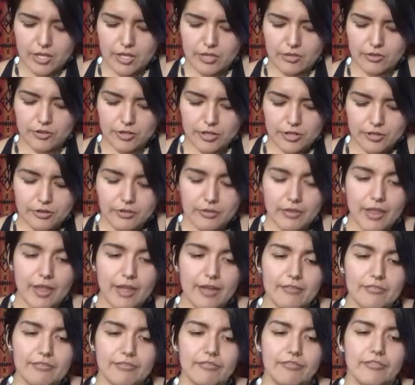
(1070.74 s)
in your inner
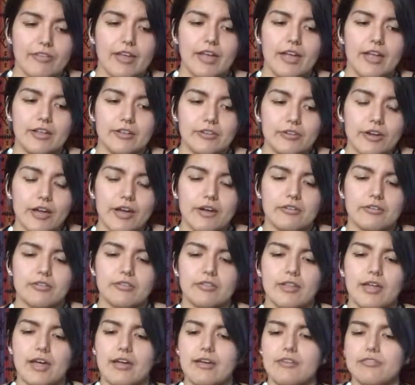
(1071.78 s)
life, and your outer
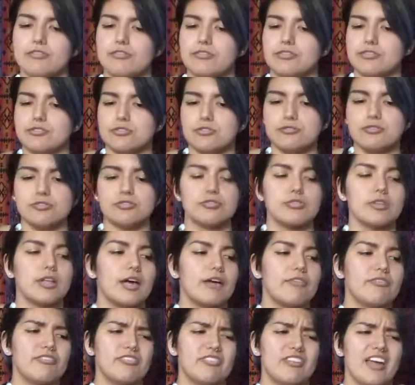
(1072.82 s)
life, your social
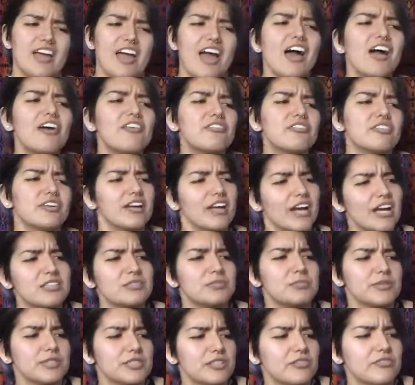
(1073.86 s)
life, every
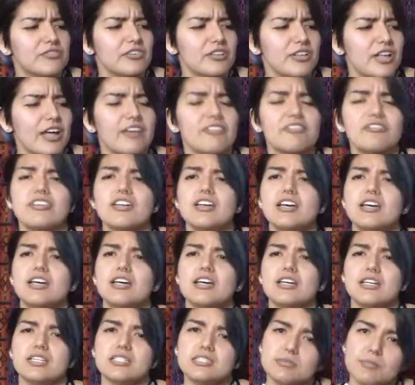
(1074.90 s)
aspect of your life
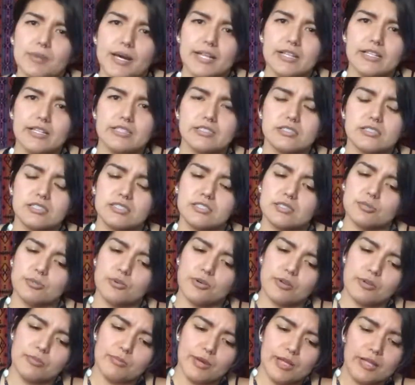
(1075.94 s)
is balanced. Because the
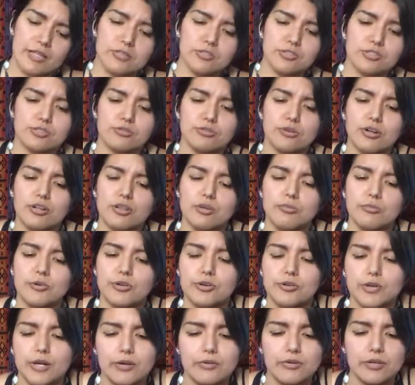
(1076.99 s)
more imbalanced you are, the more
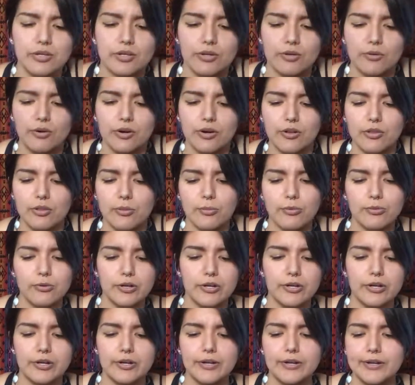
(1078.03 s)
grounded you are, the
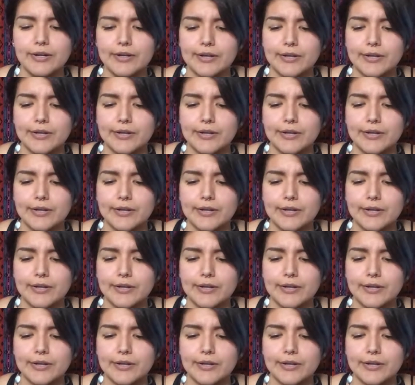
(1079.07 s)
more